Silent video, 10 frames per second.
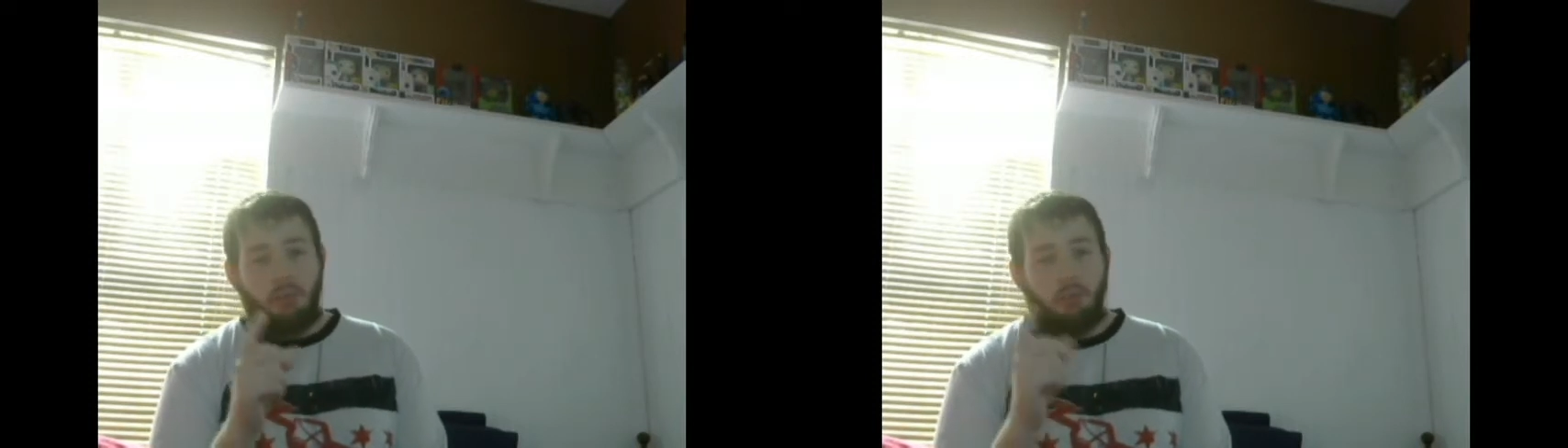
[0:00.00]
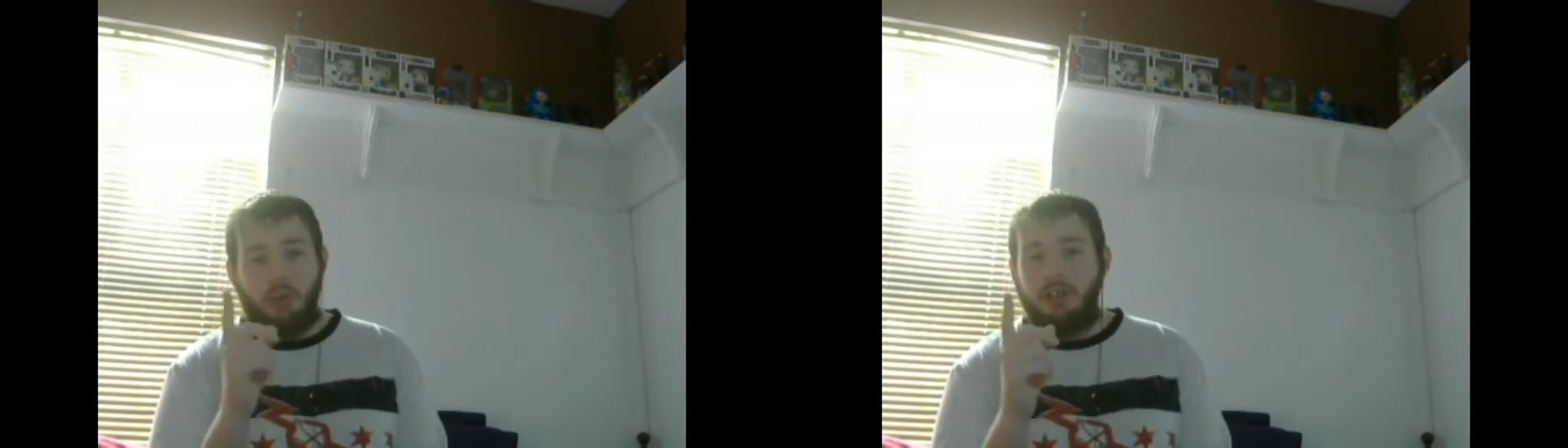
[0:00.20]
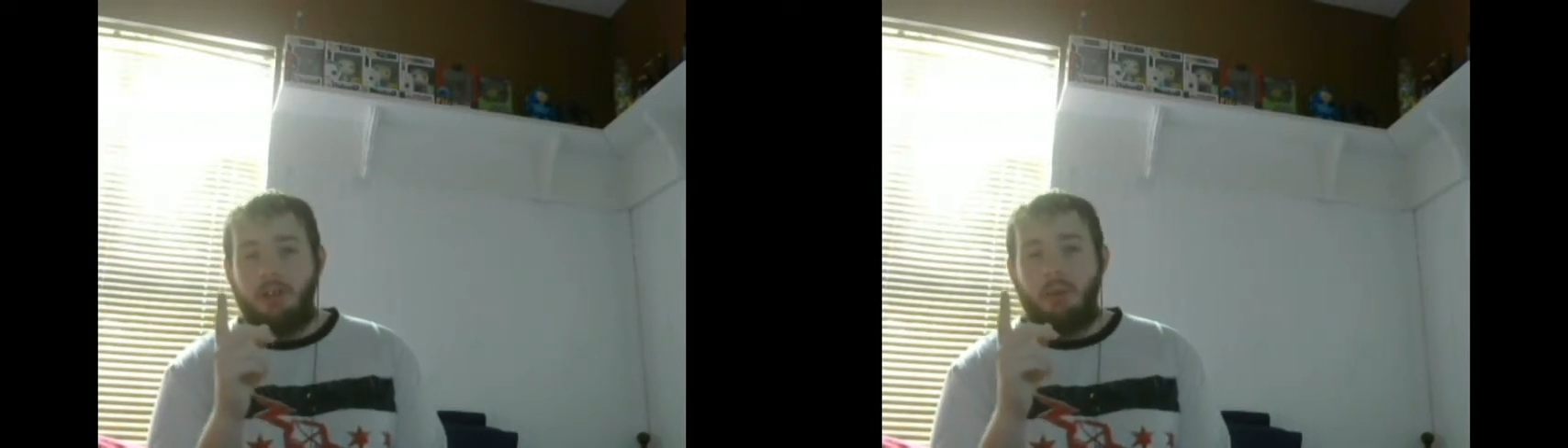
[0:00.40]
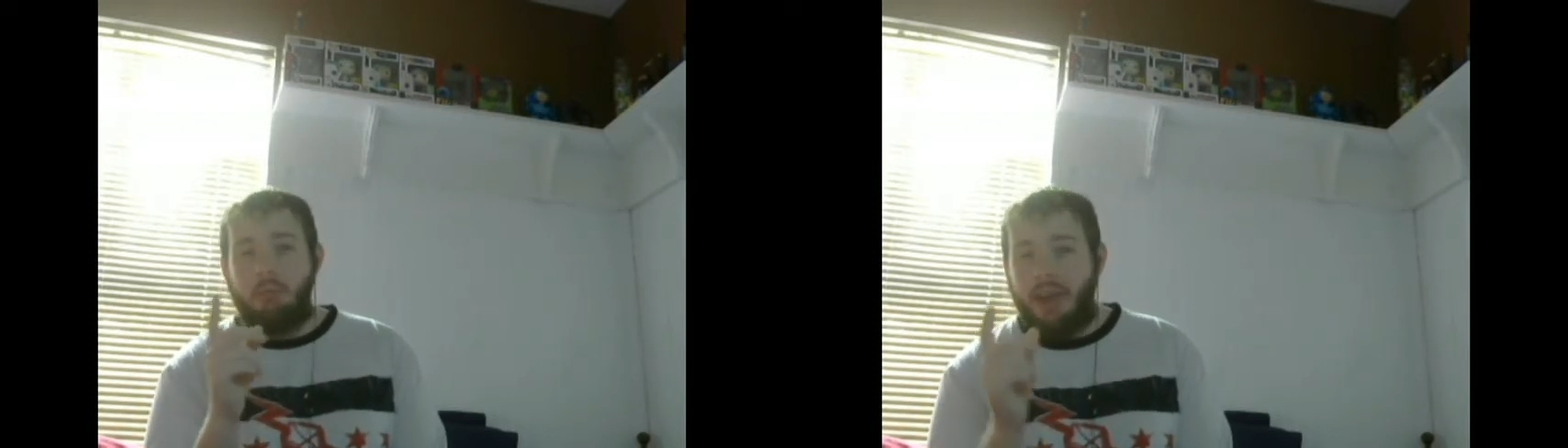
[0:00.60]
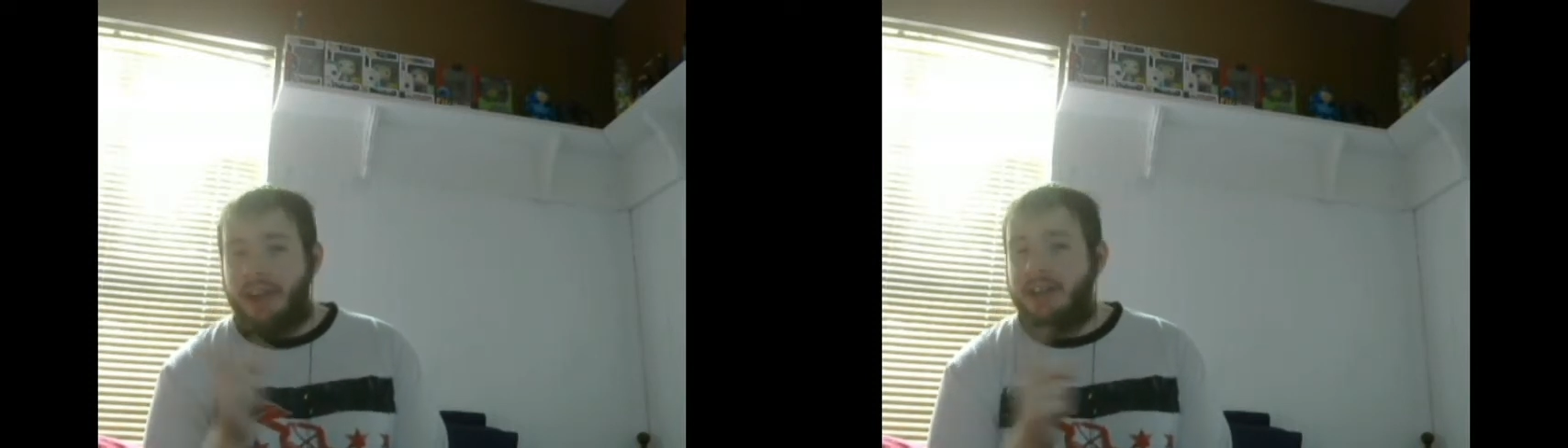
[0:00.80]
one
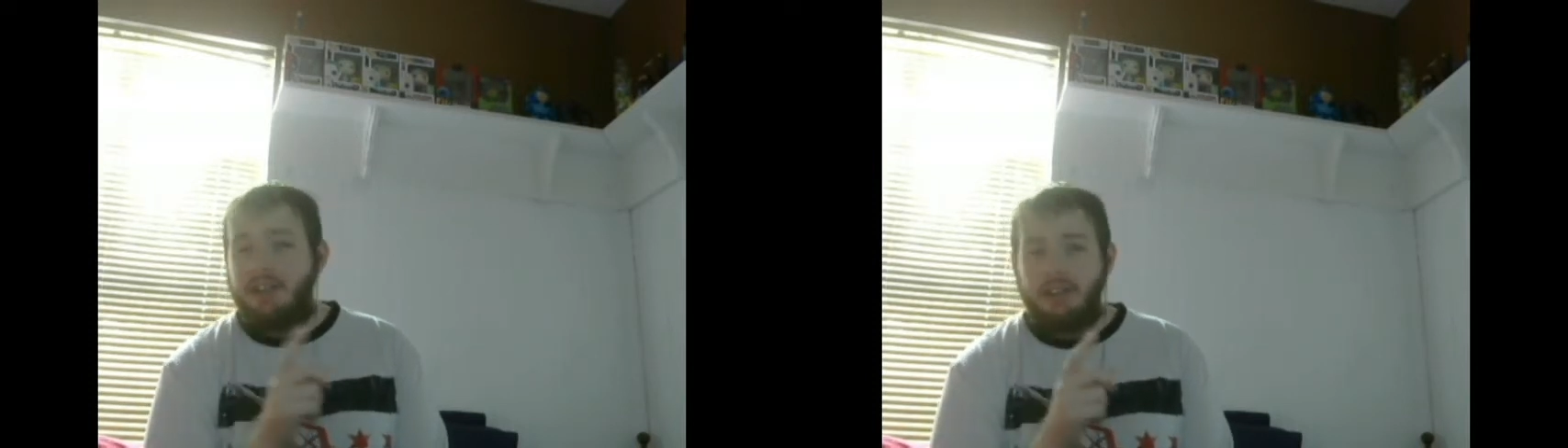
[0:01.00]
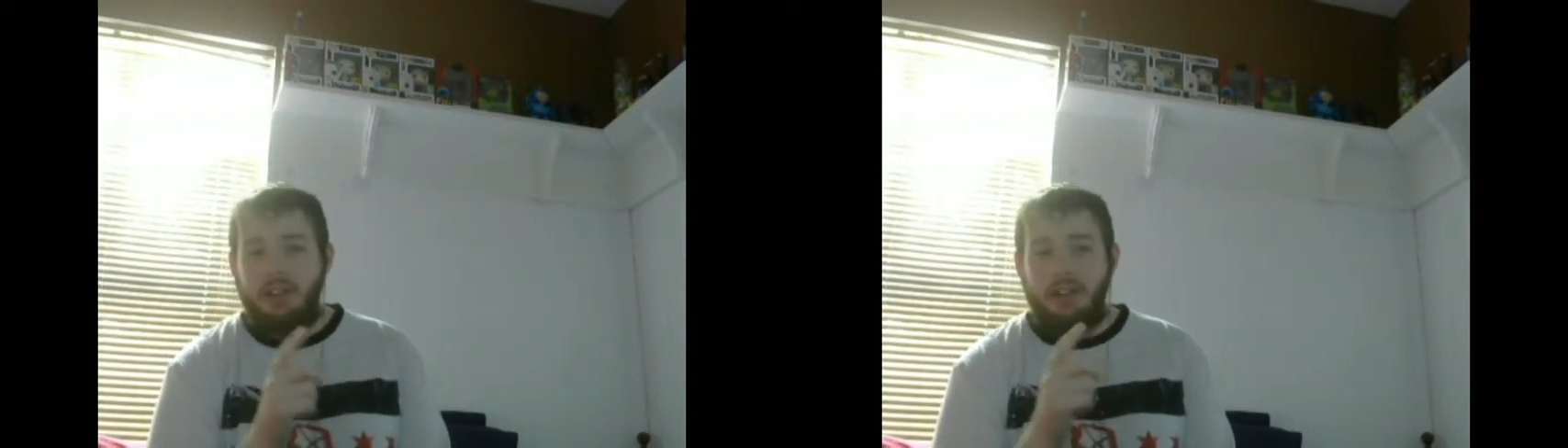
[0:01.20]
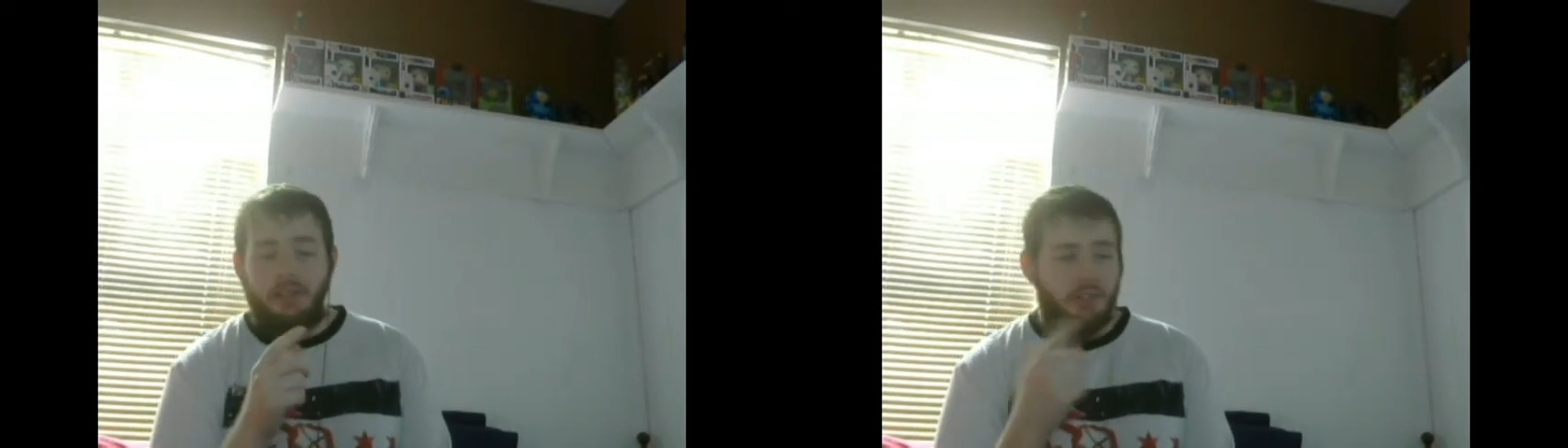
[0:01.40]
main, you know,